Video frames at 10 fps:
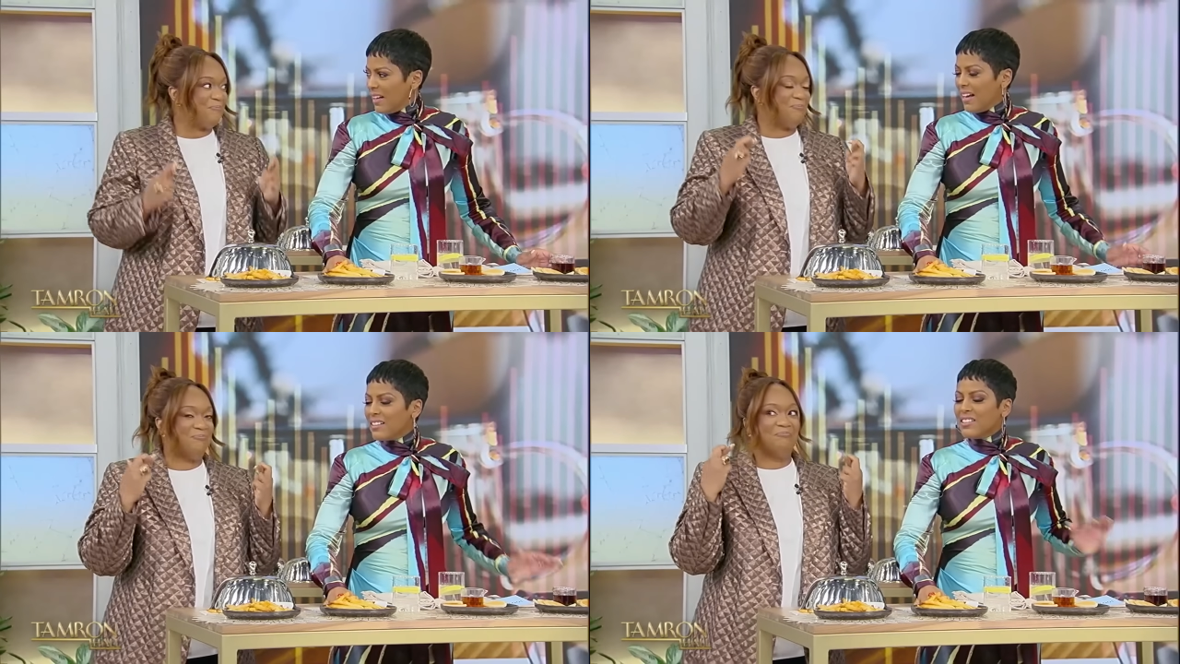
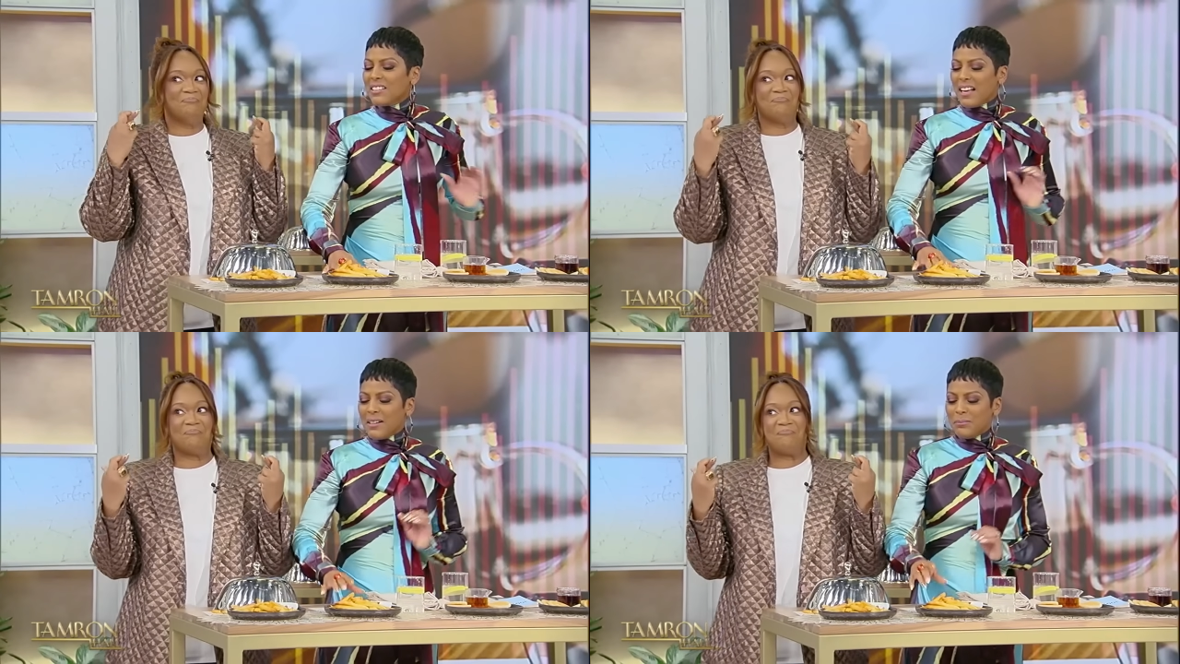Speaker 1: I
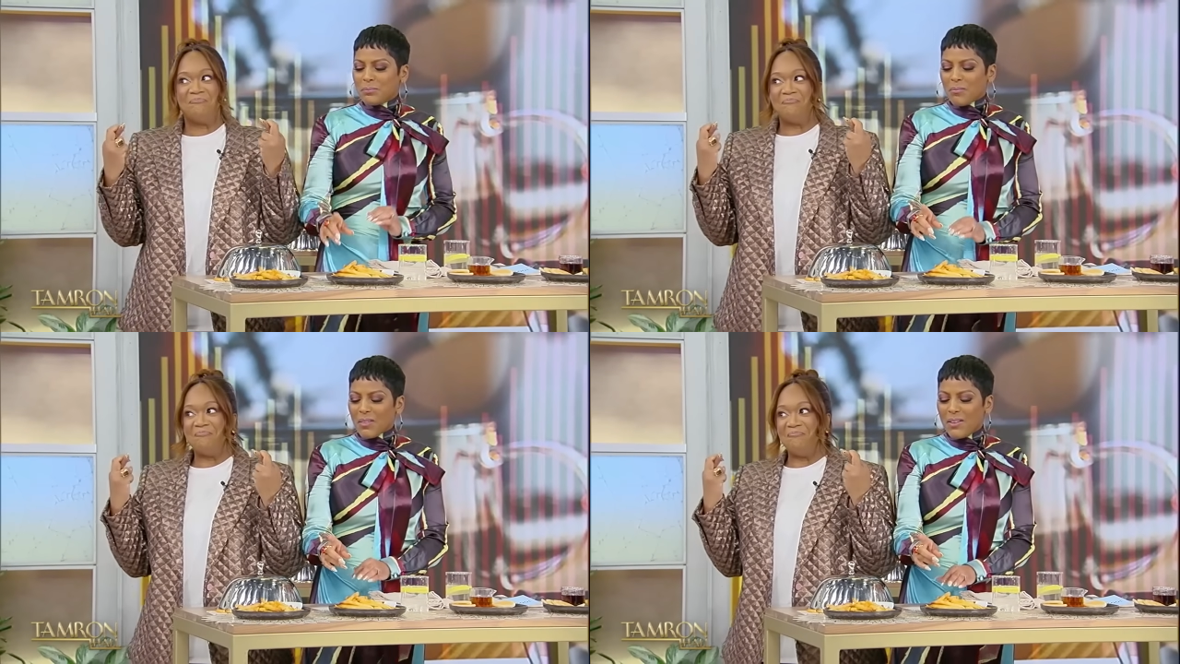think that...
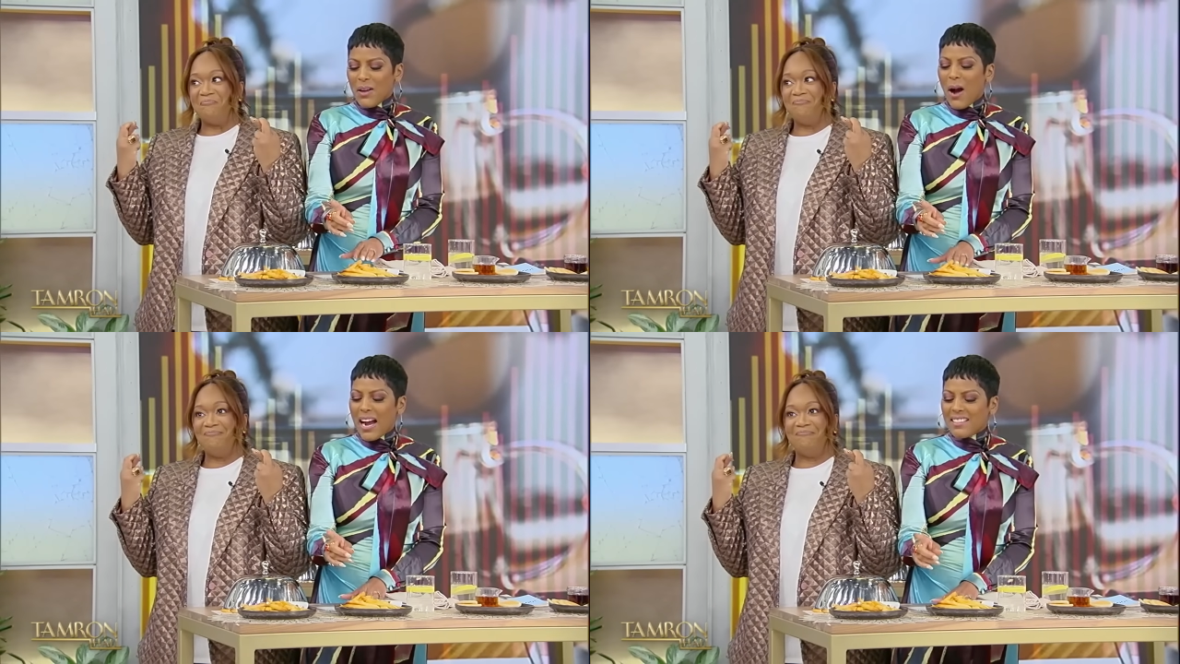
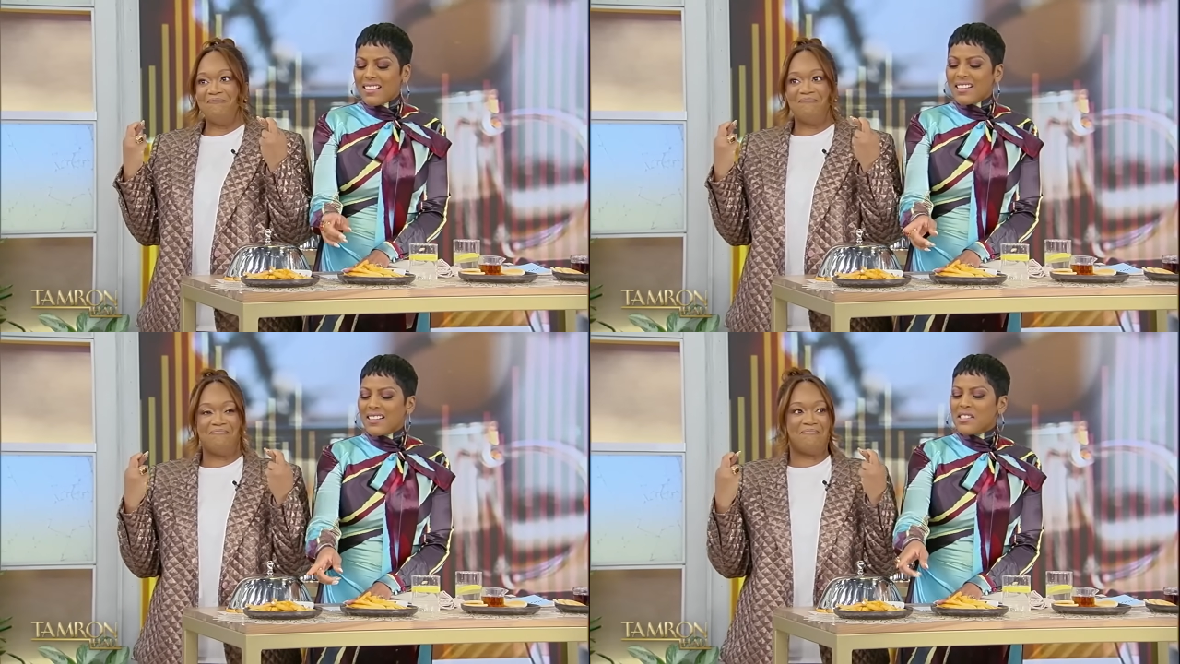No, I
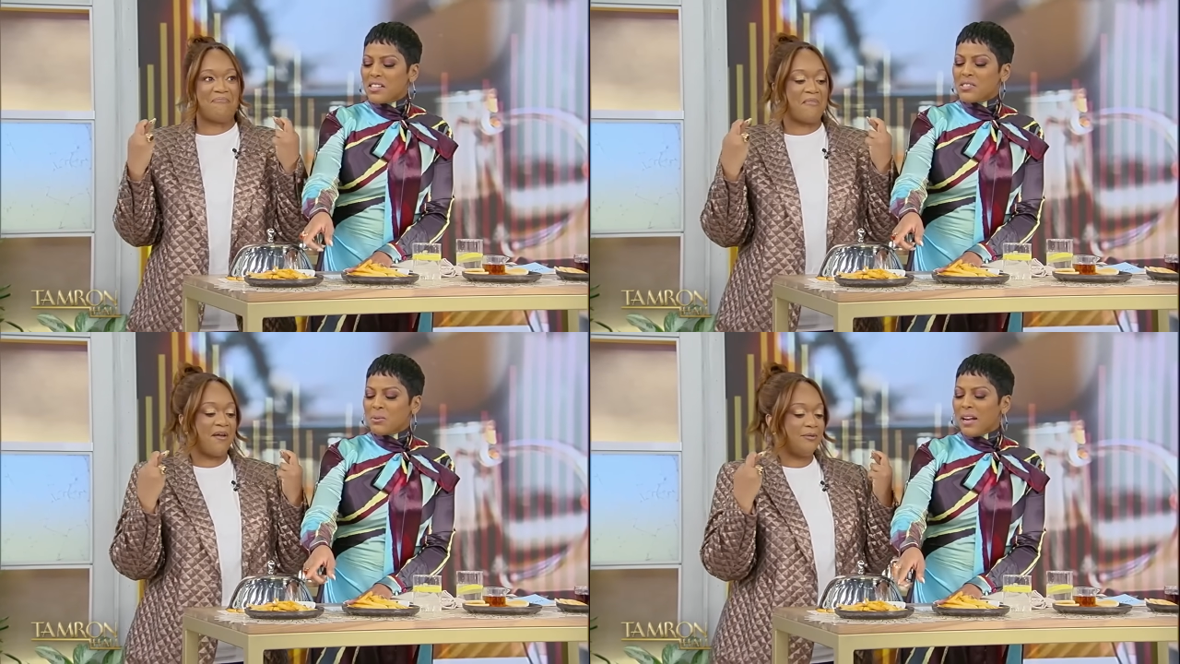think it because
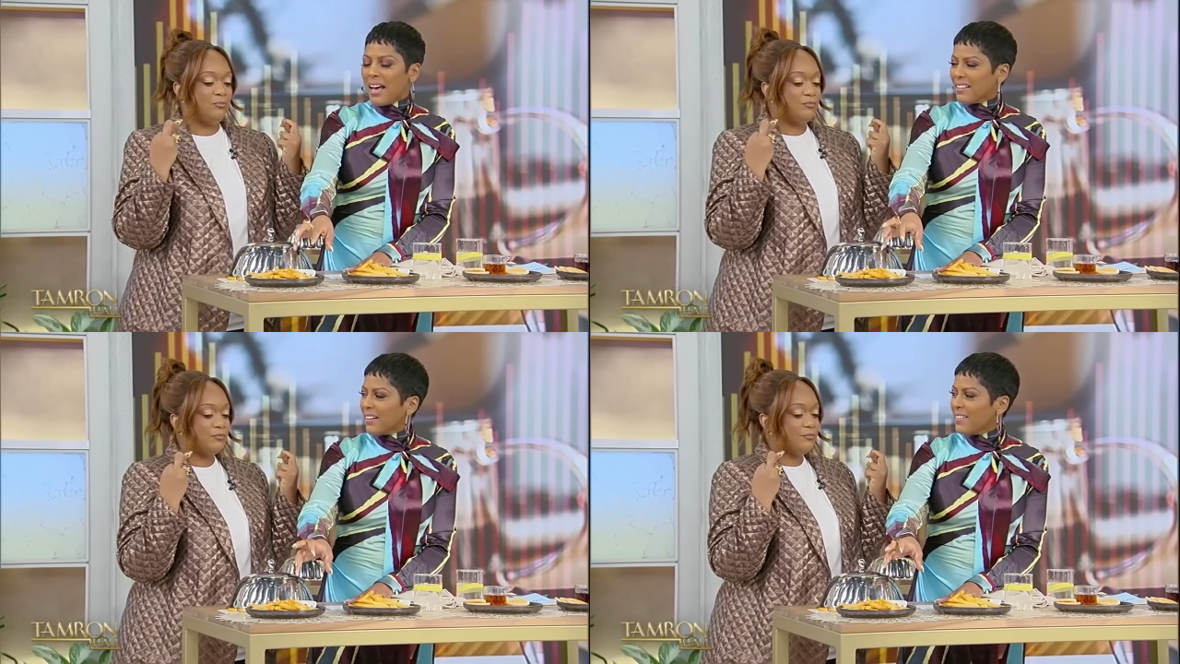this one
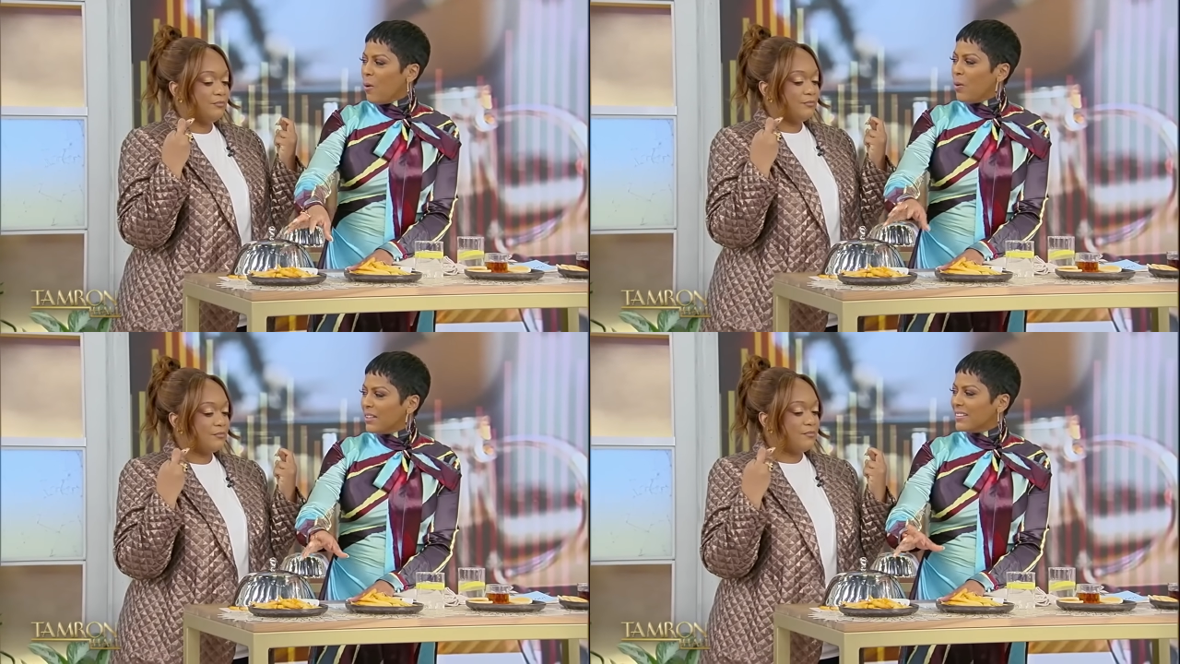had like an
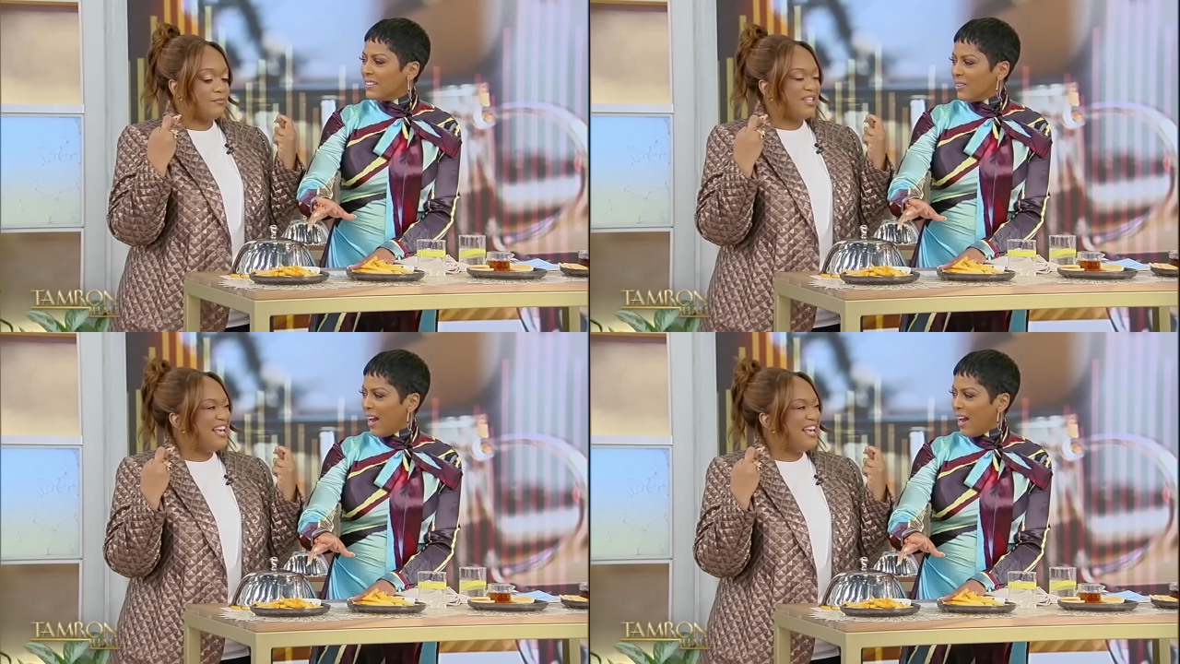oily or